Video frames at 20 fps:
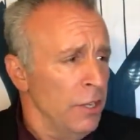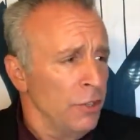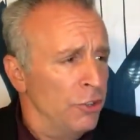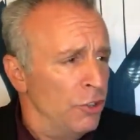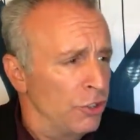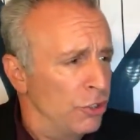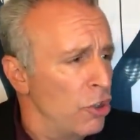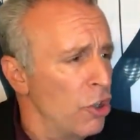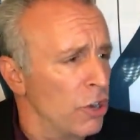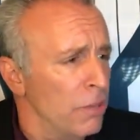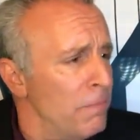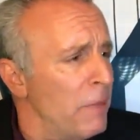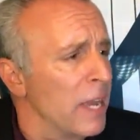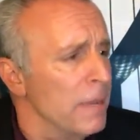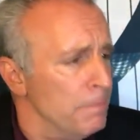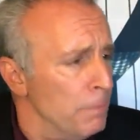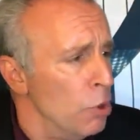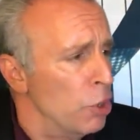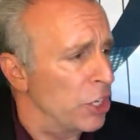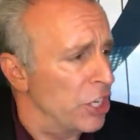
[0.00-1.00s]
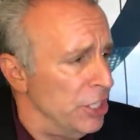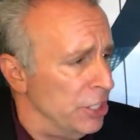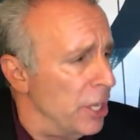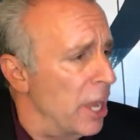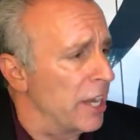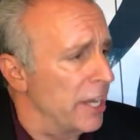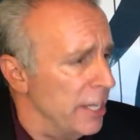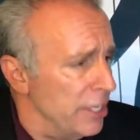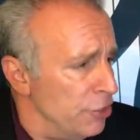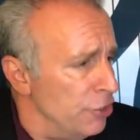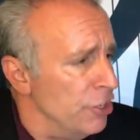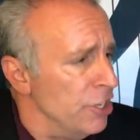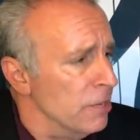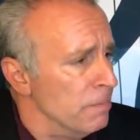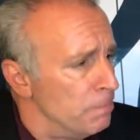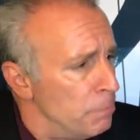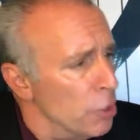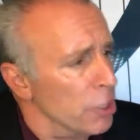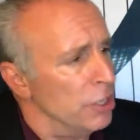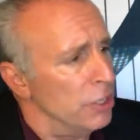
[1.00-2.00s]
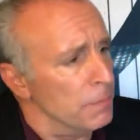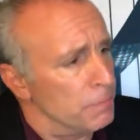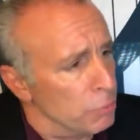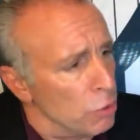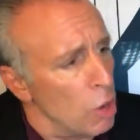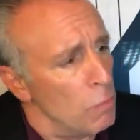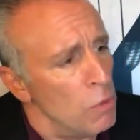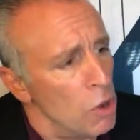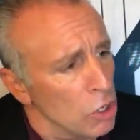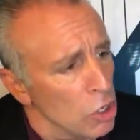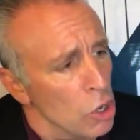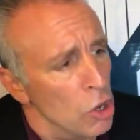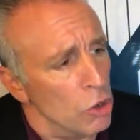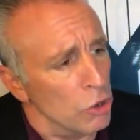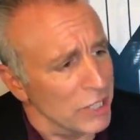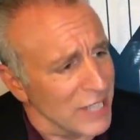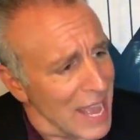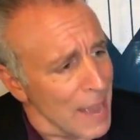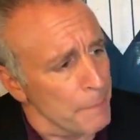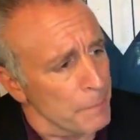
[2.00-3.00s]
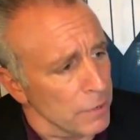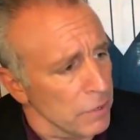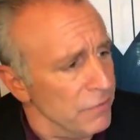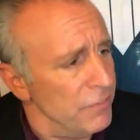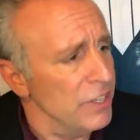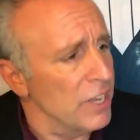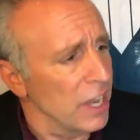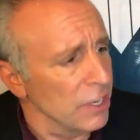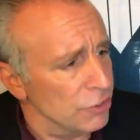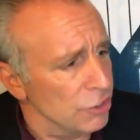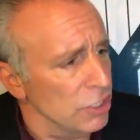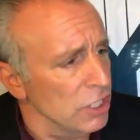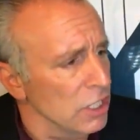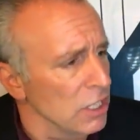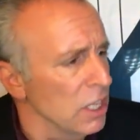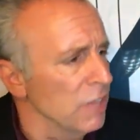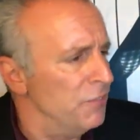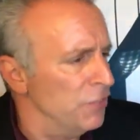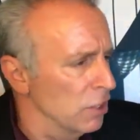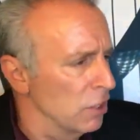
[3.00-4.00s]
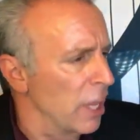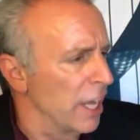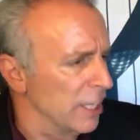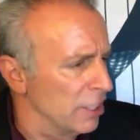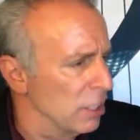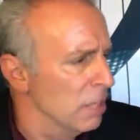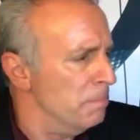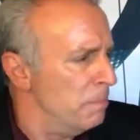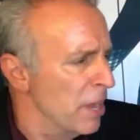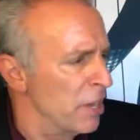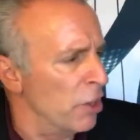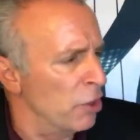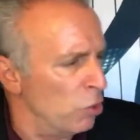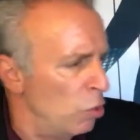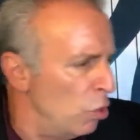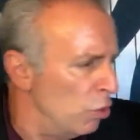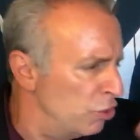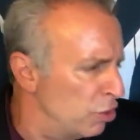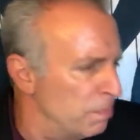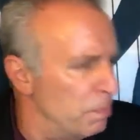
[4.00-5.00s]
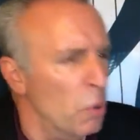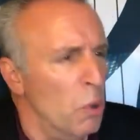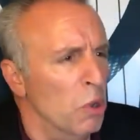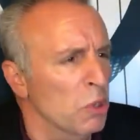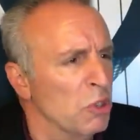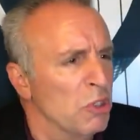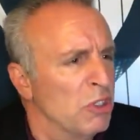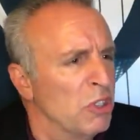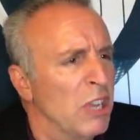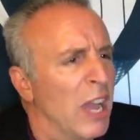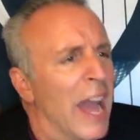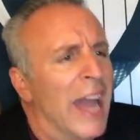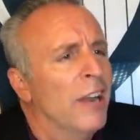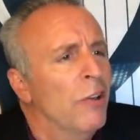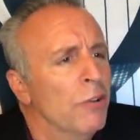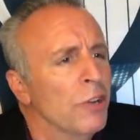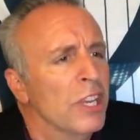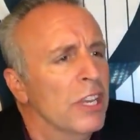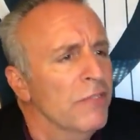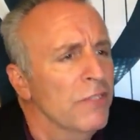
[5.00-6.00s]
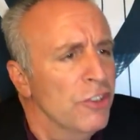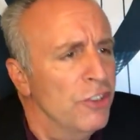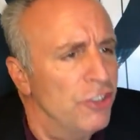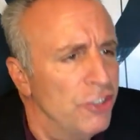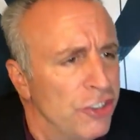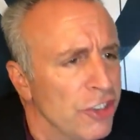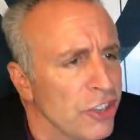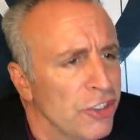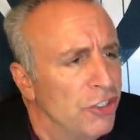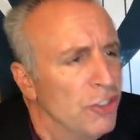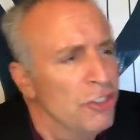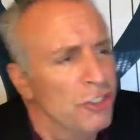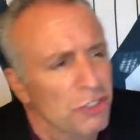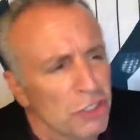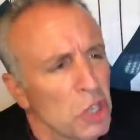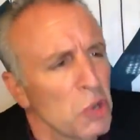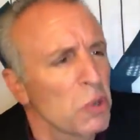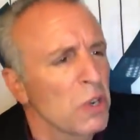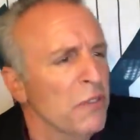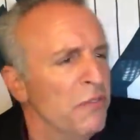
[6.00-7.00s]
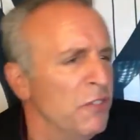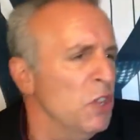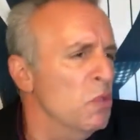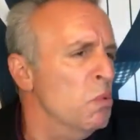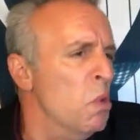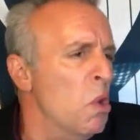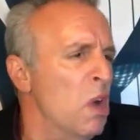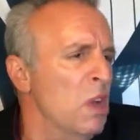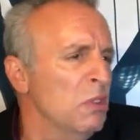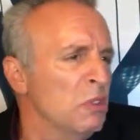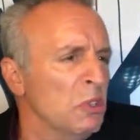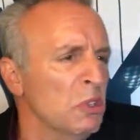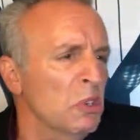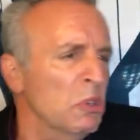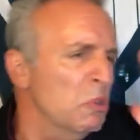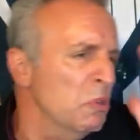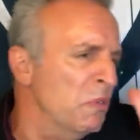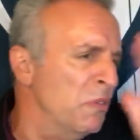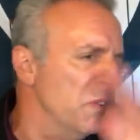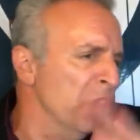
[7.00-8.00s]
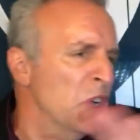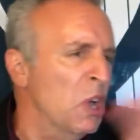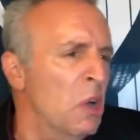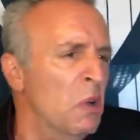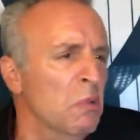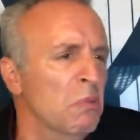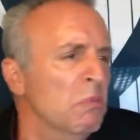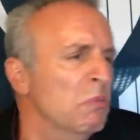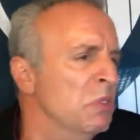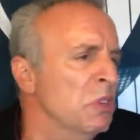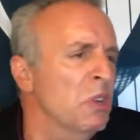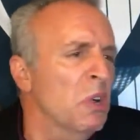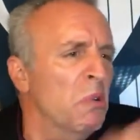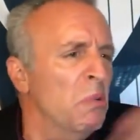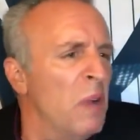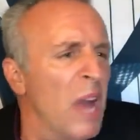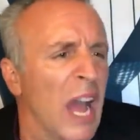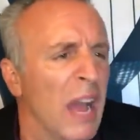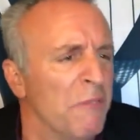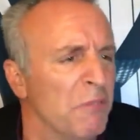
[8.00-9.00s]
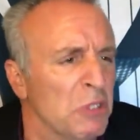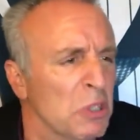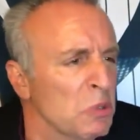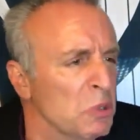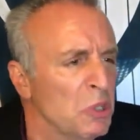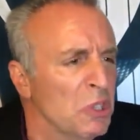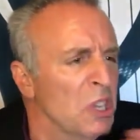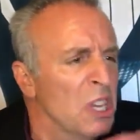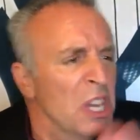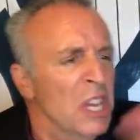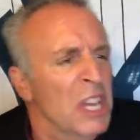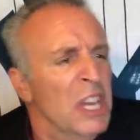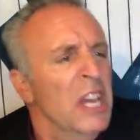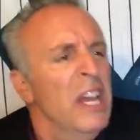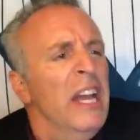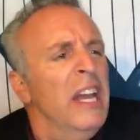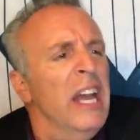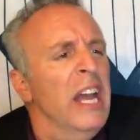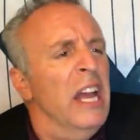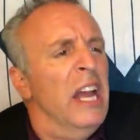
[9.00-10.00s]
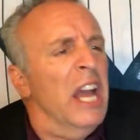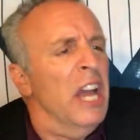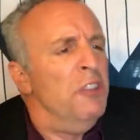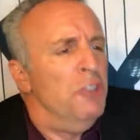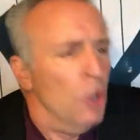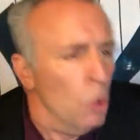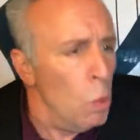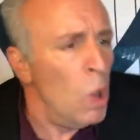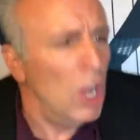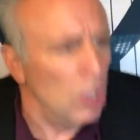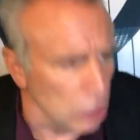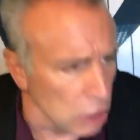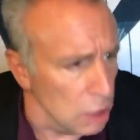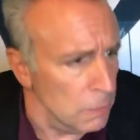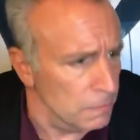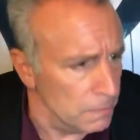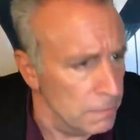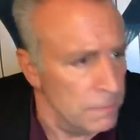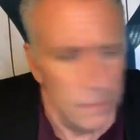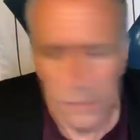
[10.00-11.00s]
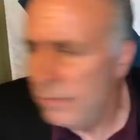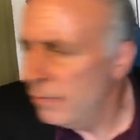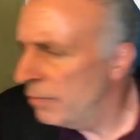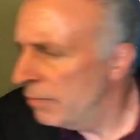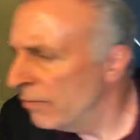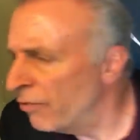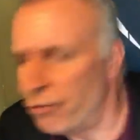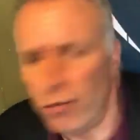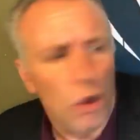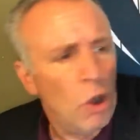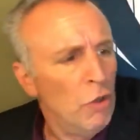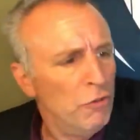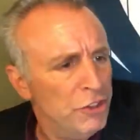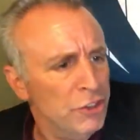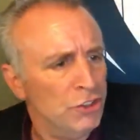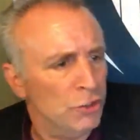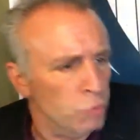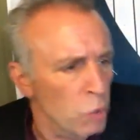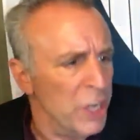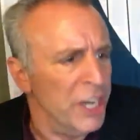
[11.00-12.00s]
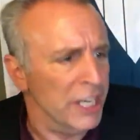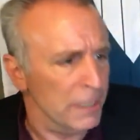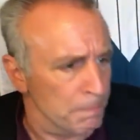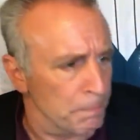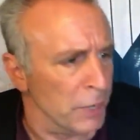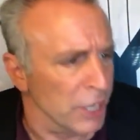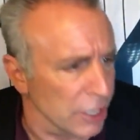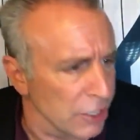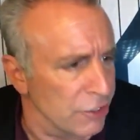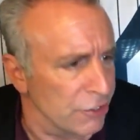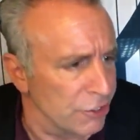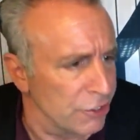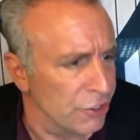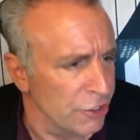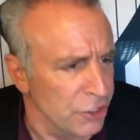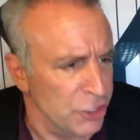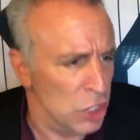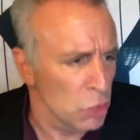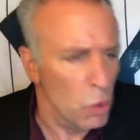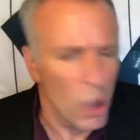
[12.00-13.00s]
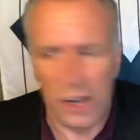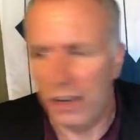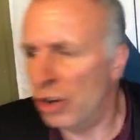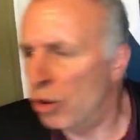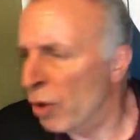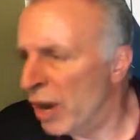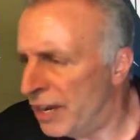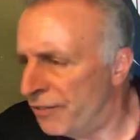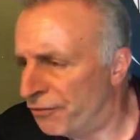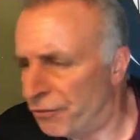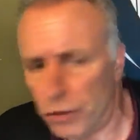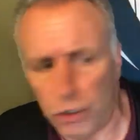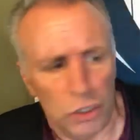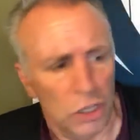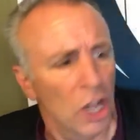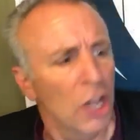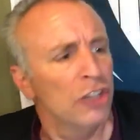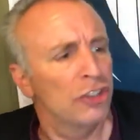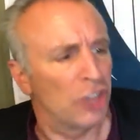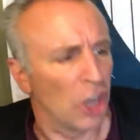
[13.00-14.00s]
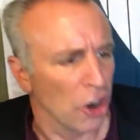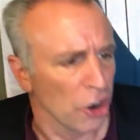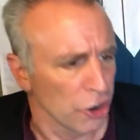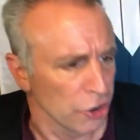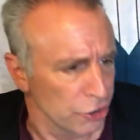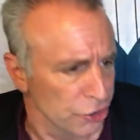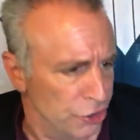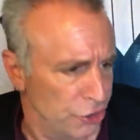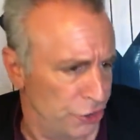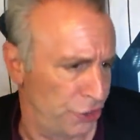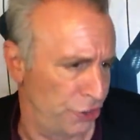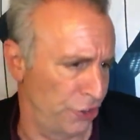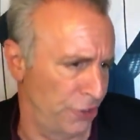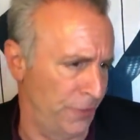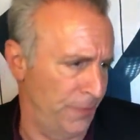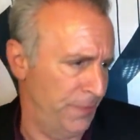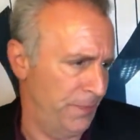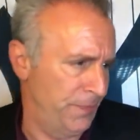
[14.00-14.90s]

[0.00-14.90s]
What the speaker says: Just go to MyBookie.ag and put in the promo code capital VIC if you like to bet on all sports. I don't give a shit. Just do it if you want to. If you don't, you don't have to. And you're welcome for all these winning picks, you ungrateful turds.